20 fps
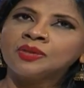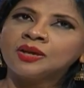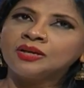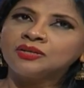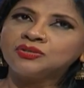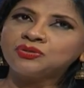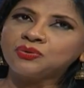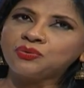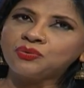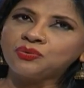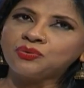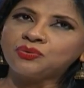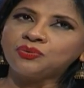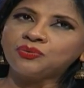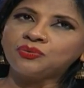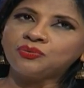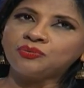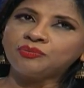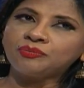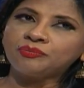
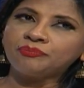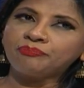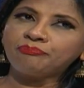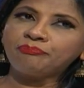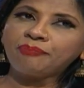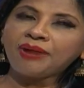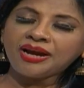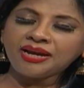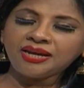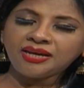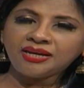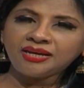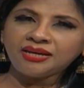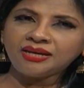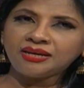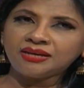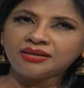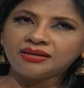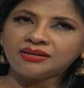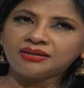So my
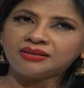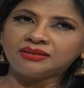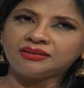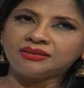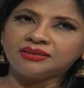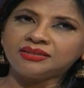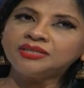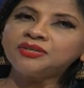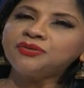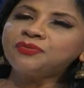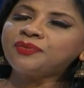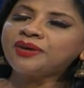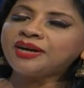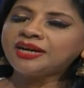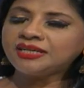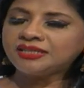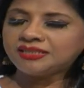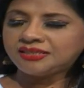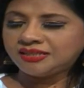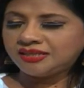
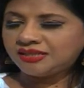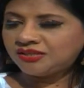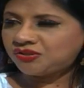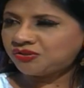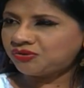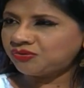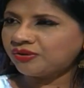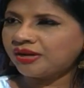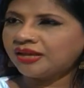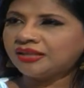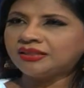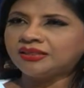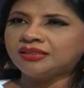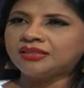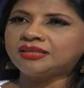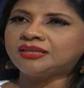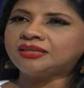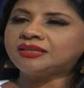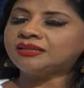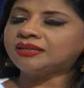advice is to get
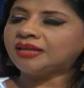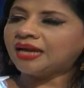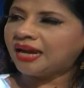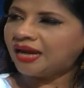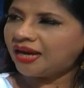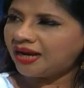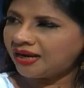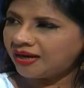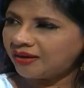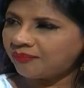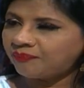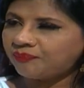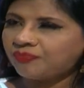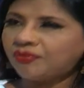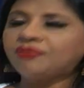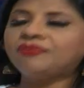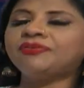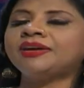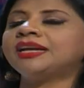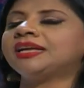the help
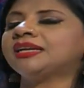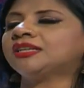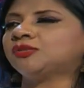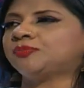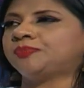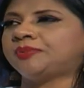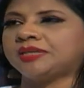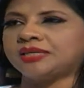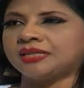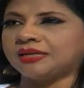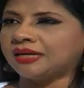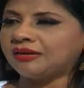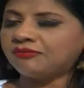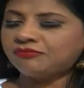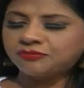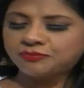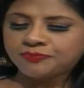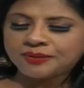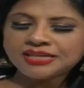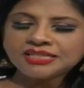of an expert,
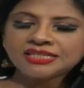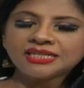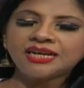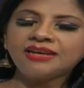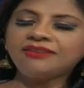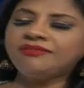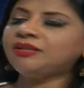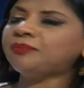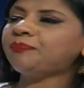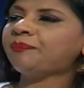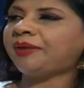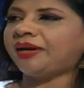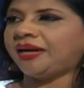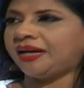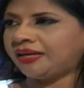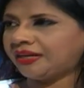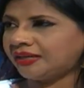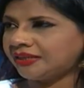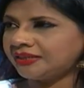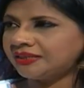especially with
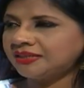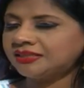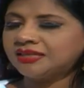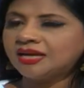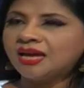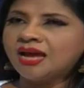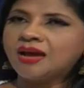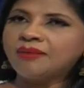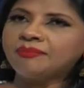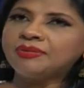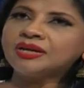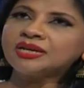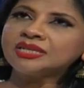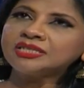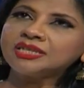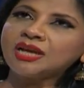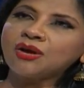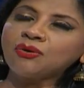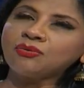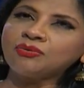patents, because
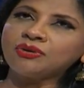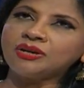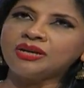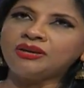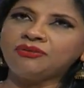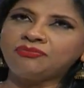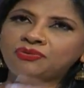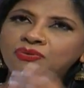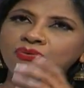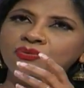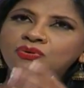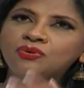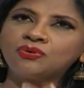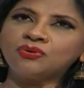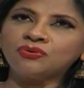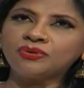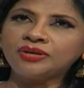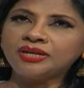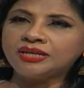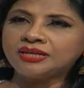now if you go
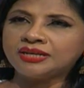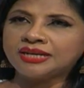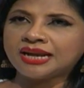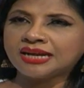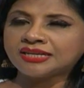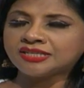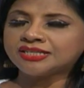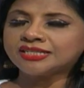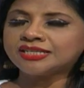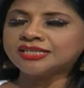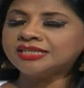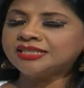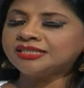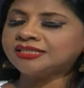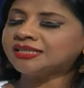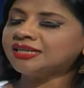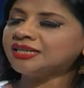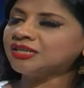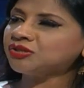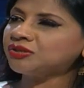to National
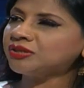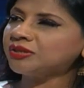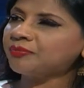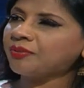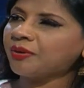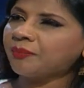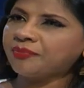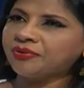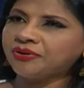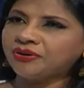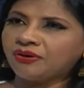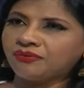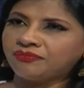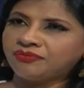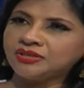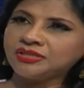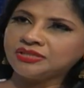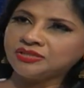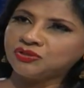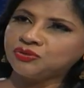Intellectual Property
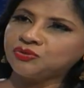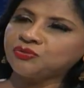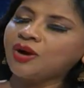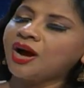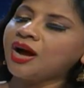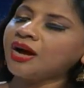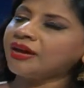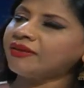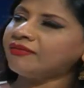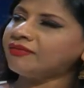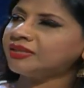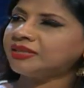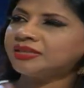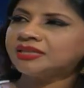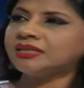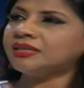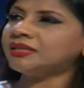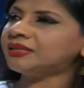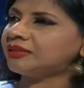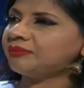Office, you are given
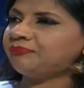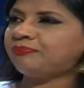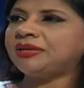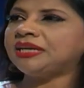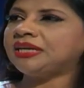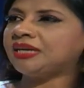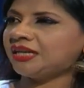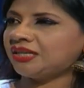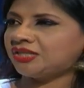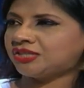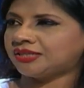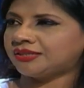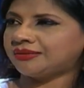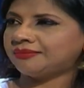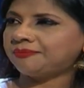the application